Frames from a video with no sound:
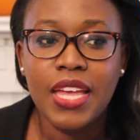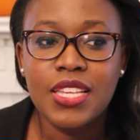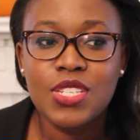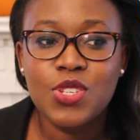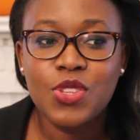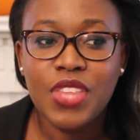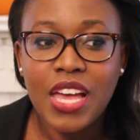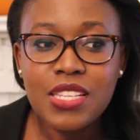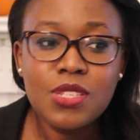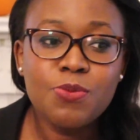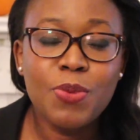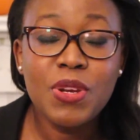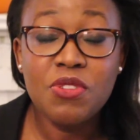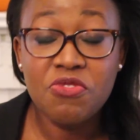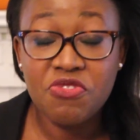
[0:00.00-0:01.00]
So that's
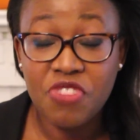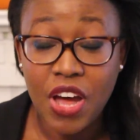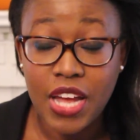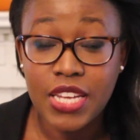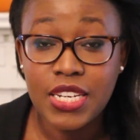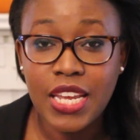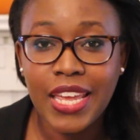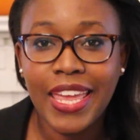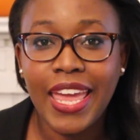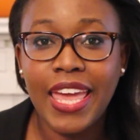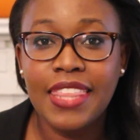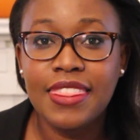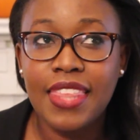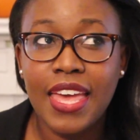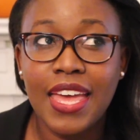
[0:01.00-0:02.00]
been fun.
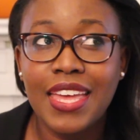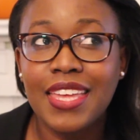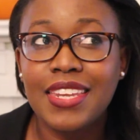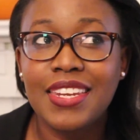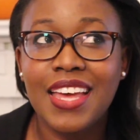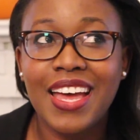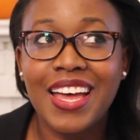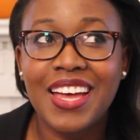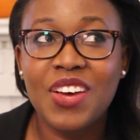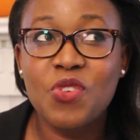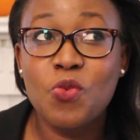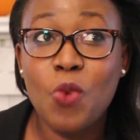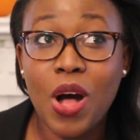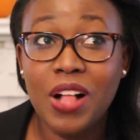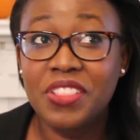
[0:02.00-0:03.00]
And then
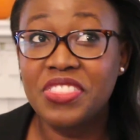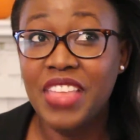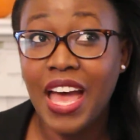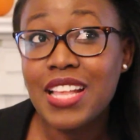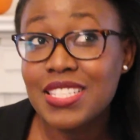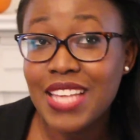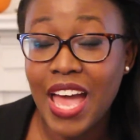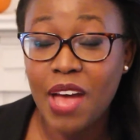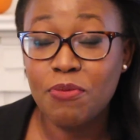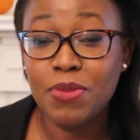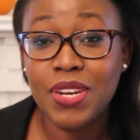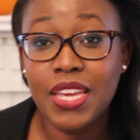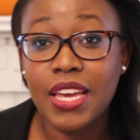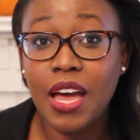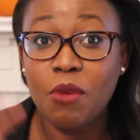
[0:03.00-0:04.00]
while that's
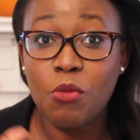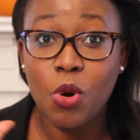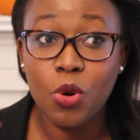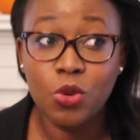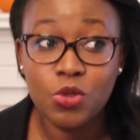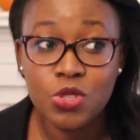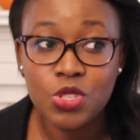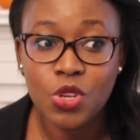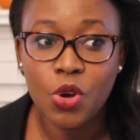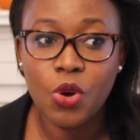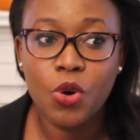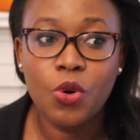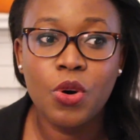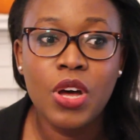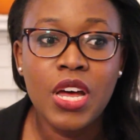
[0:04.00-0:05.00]
happening, I'm
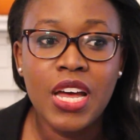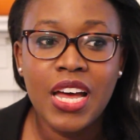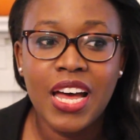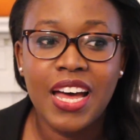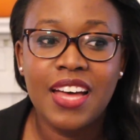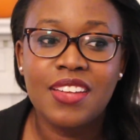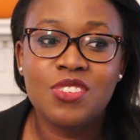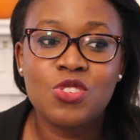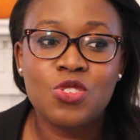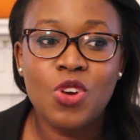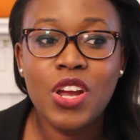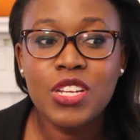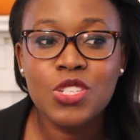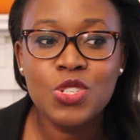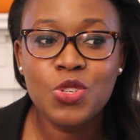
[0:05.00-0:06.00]
also
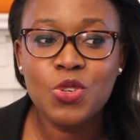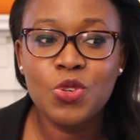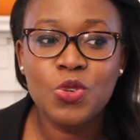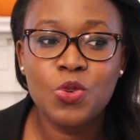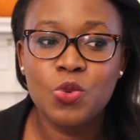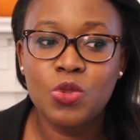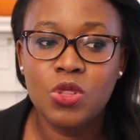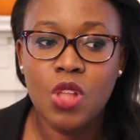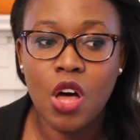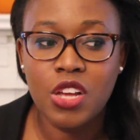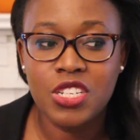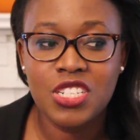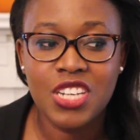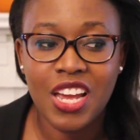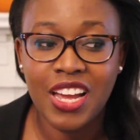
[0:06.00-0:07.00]
trying to
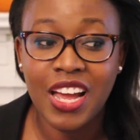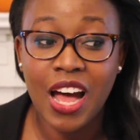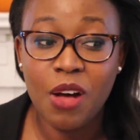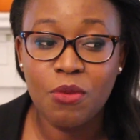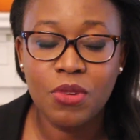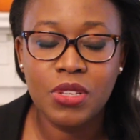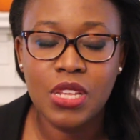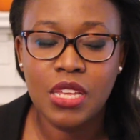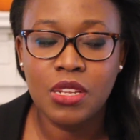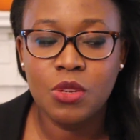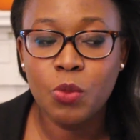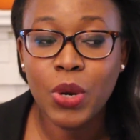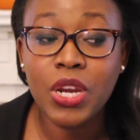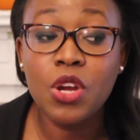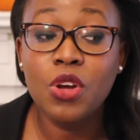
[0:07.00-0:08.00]
launch
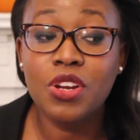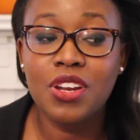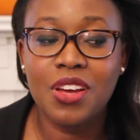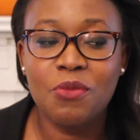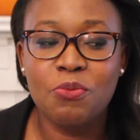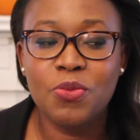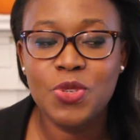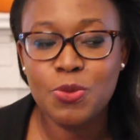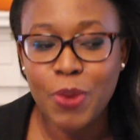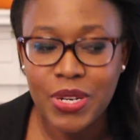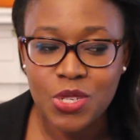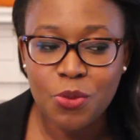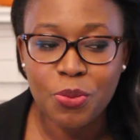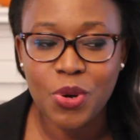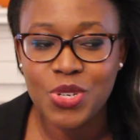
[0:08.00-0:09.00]
working on a
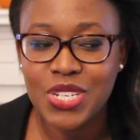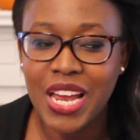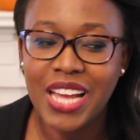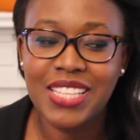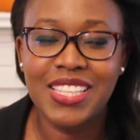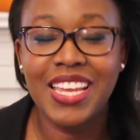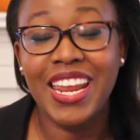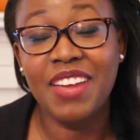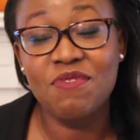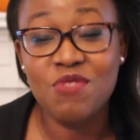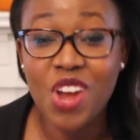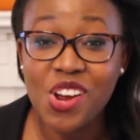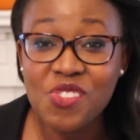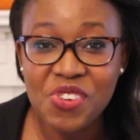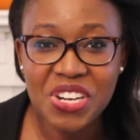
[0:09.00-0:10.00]
special project that I'm
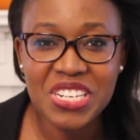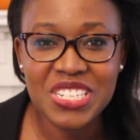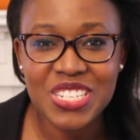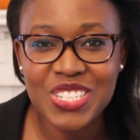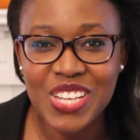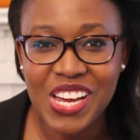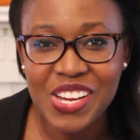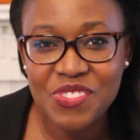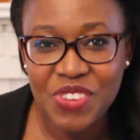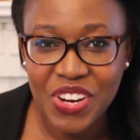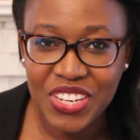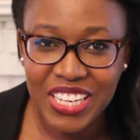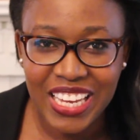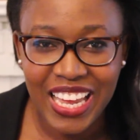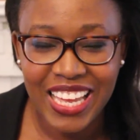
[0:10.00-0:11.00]
not ready to talk
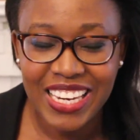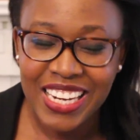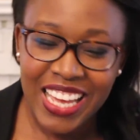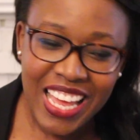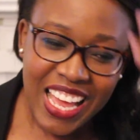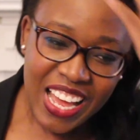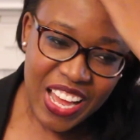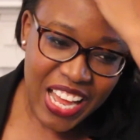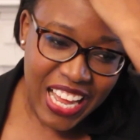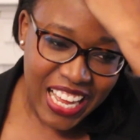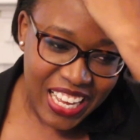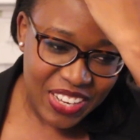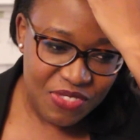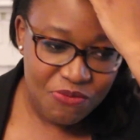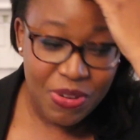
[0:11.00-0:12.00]
about yet.
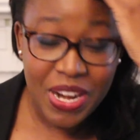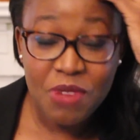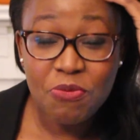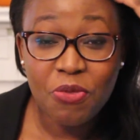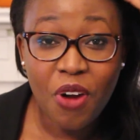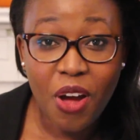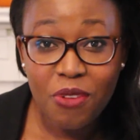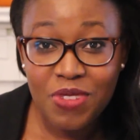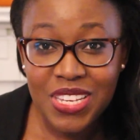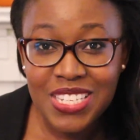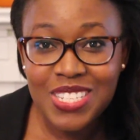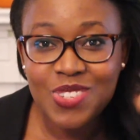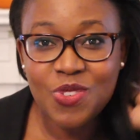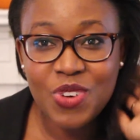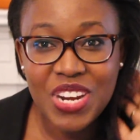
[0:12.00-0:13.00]
But I
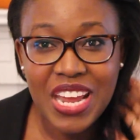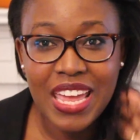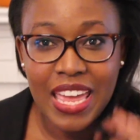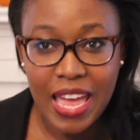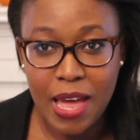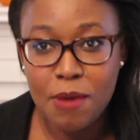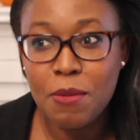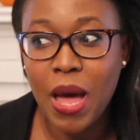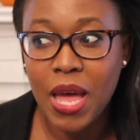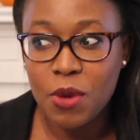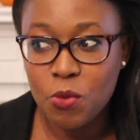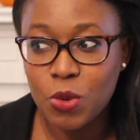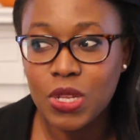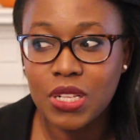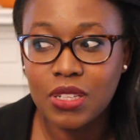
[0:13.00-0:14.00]
promise when I am,
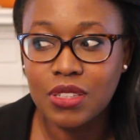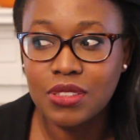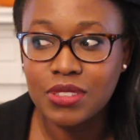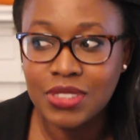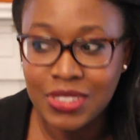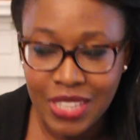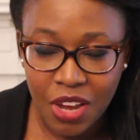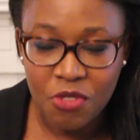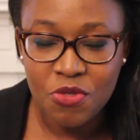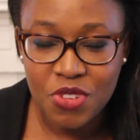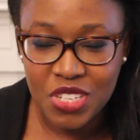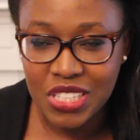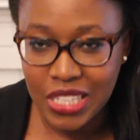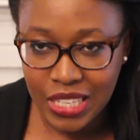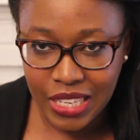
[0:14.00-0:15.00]
I will
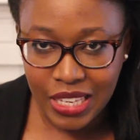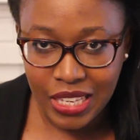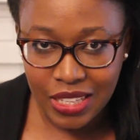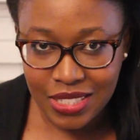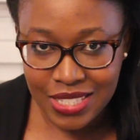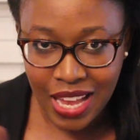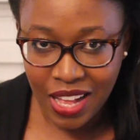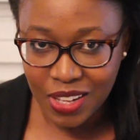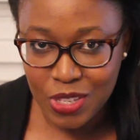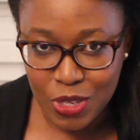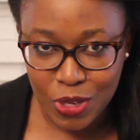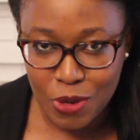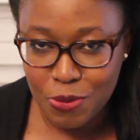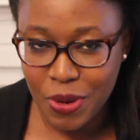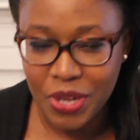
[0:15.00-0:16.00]
definitely tell
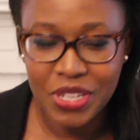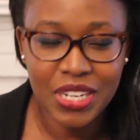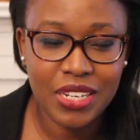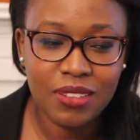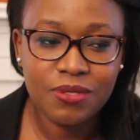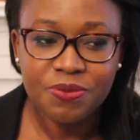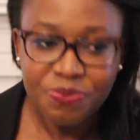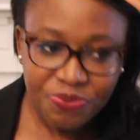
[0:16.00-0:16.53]
you about it.